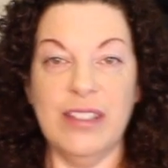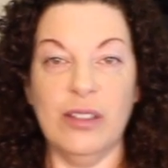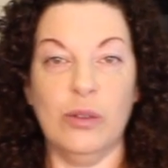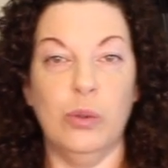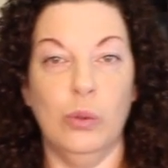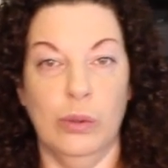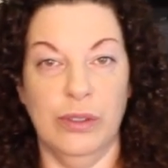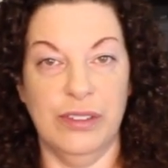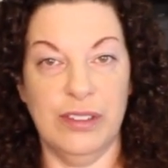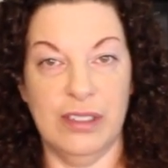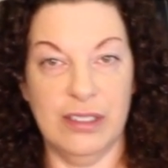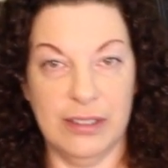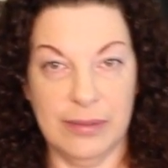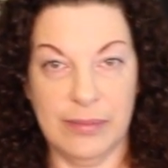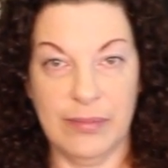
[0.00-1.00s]

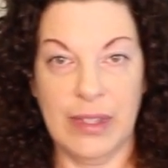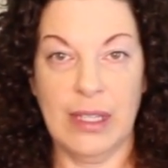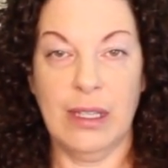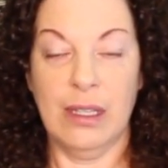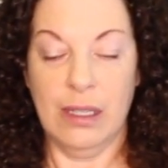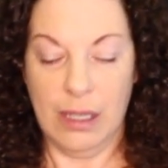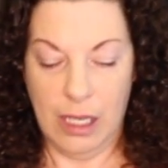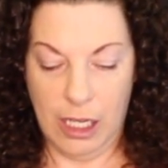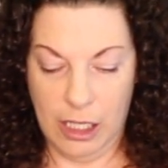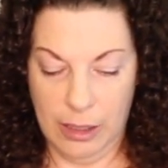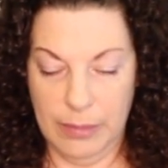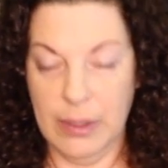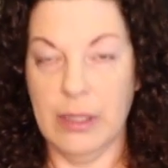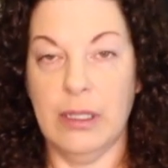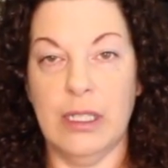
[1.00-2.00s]
cools
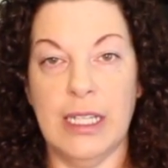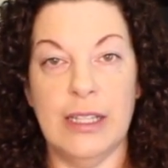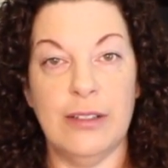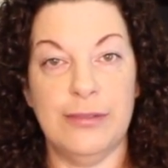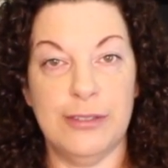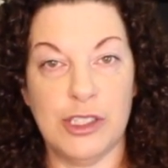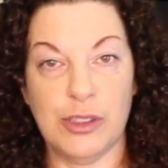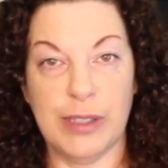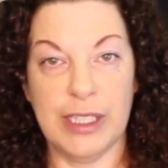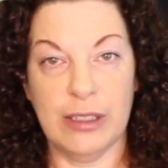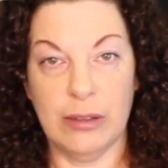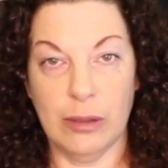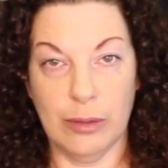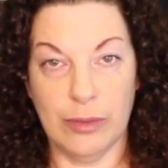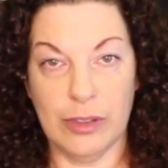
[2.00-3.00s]
in the
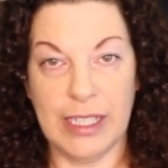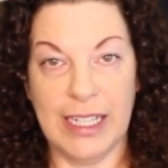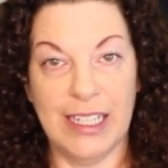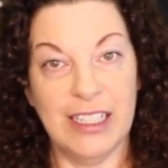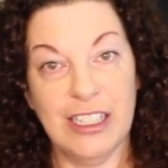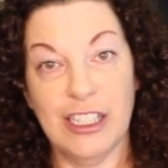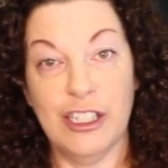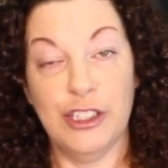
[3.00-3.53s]
refrigerator overnight,